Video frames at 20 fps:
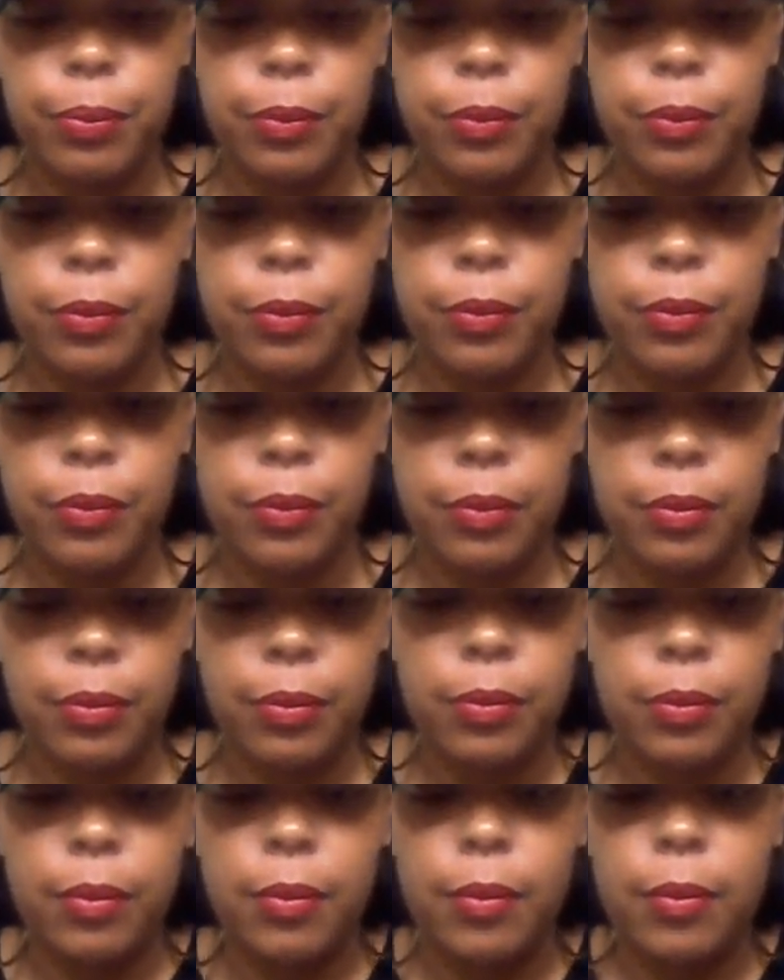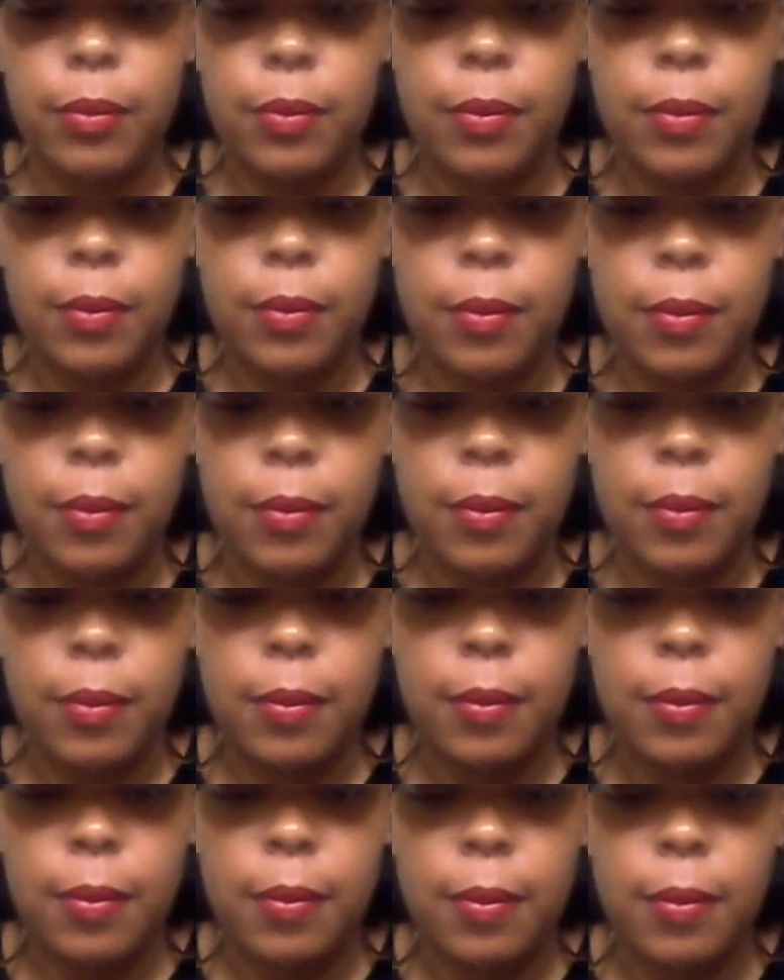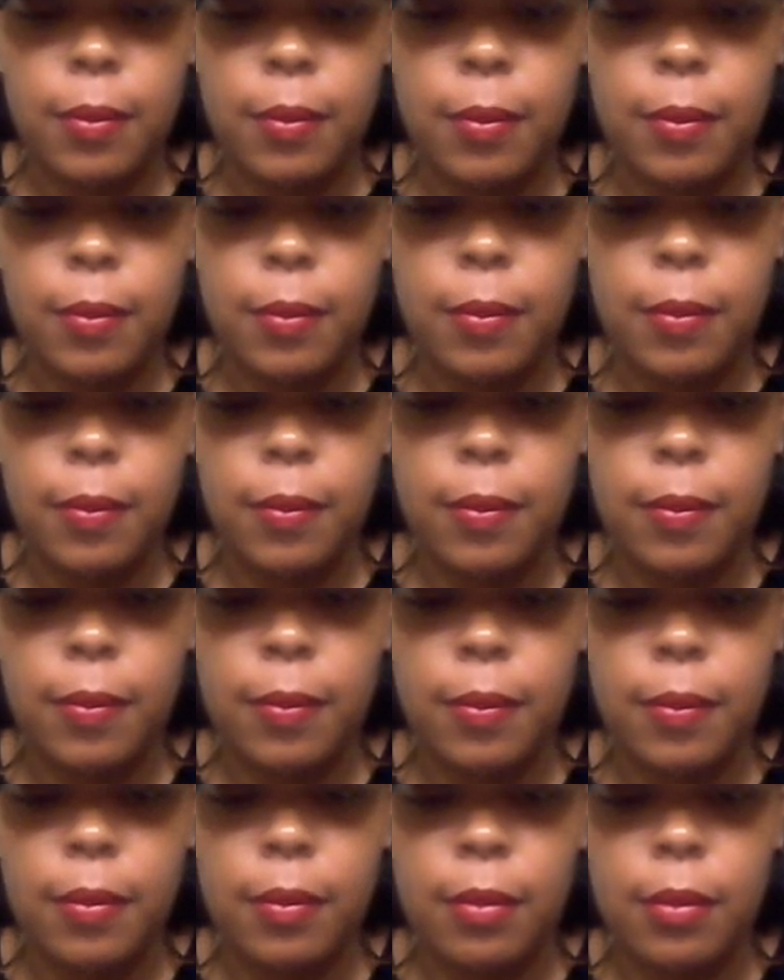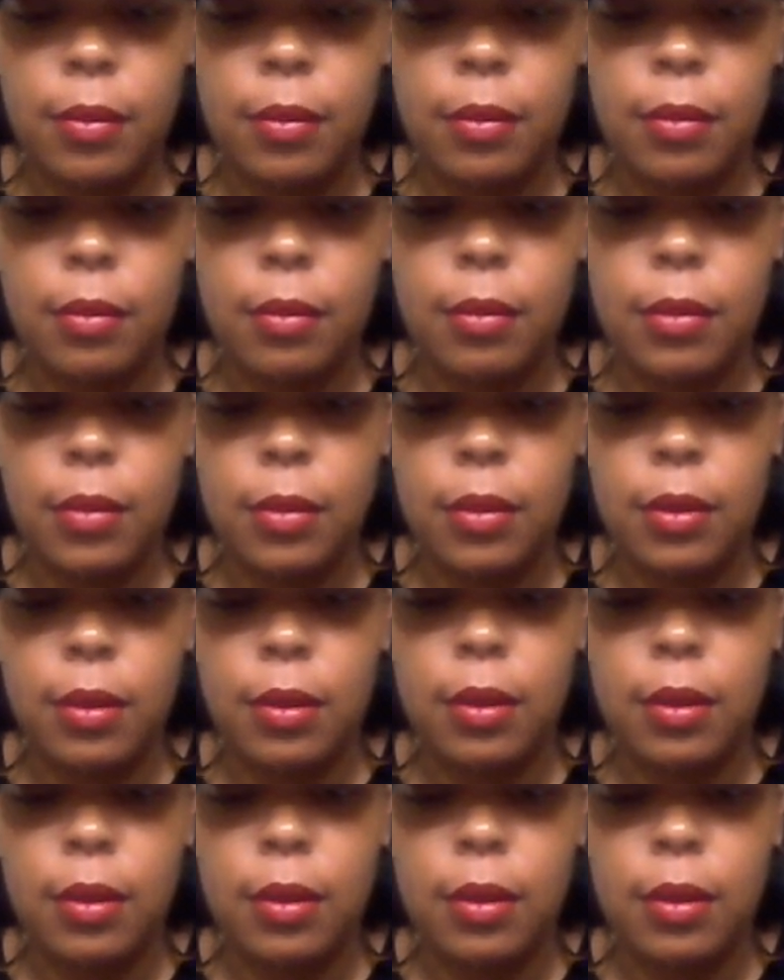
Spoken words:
Nothing is said.